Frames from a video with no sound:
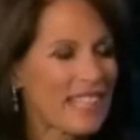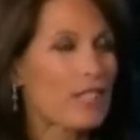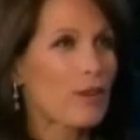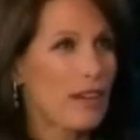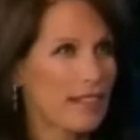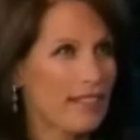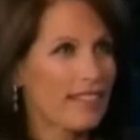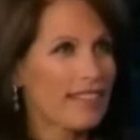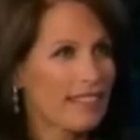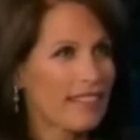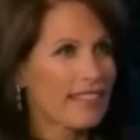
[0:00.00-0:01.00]
That's right. And you
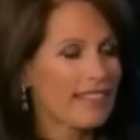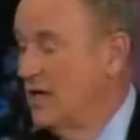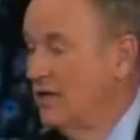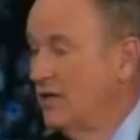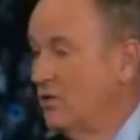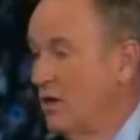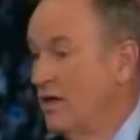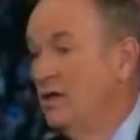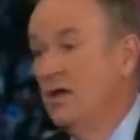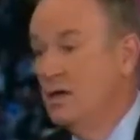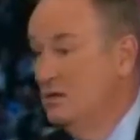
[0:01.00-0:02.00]
just heard Sally
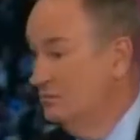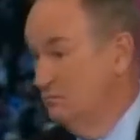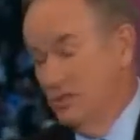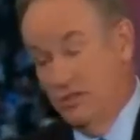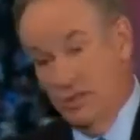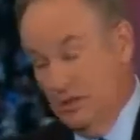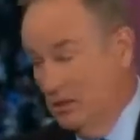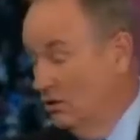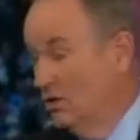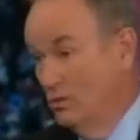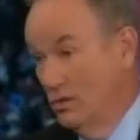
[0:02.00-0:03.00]
Quinn. She's not
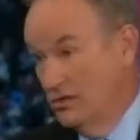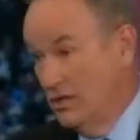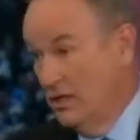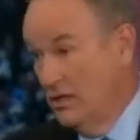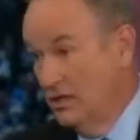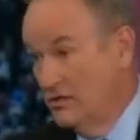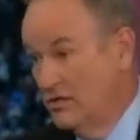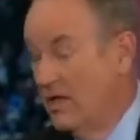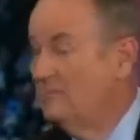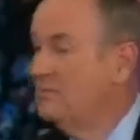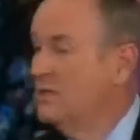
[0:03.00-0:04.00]
the only one saying this
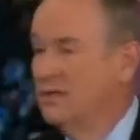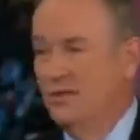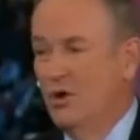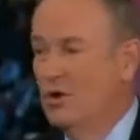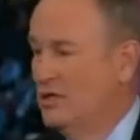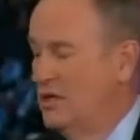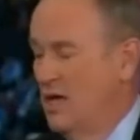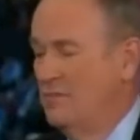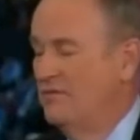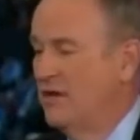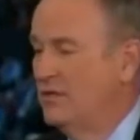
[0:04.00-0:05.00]
that you don't you
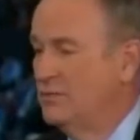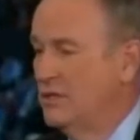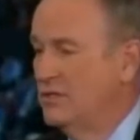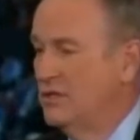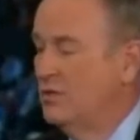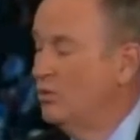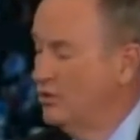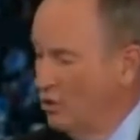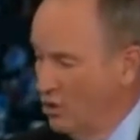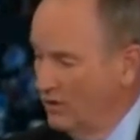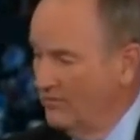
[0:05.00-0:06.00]
can't be vice president with
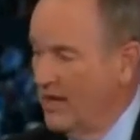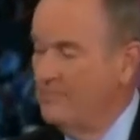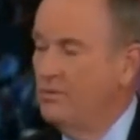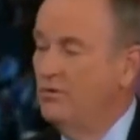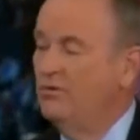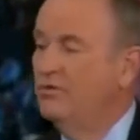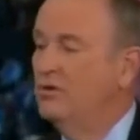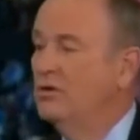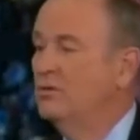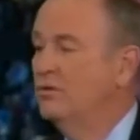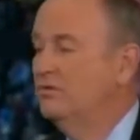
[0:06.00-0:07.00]
all of that
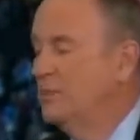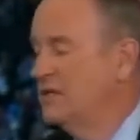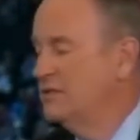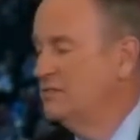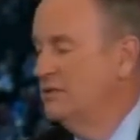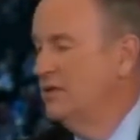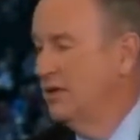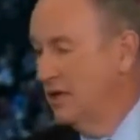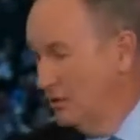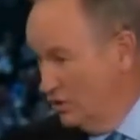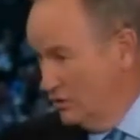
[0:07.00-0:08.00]
personal
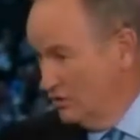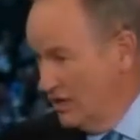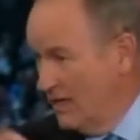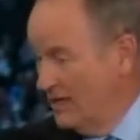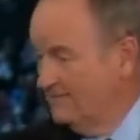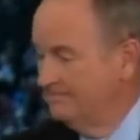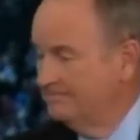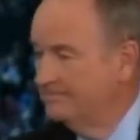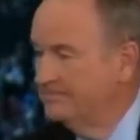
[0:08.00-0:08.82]
responsibility. And you say?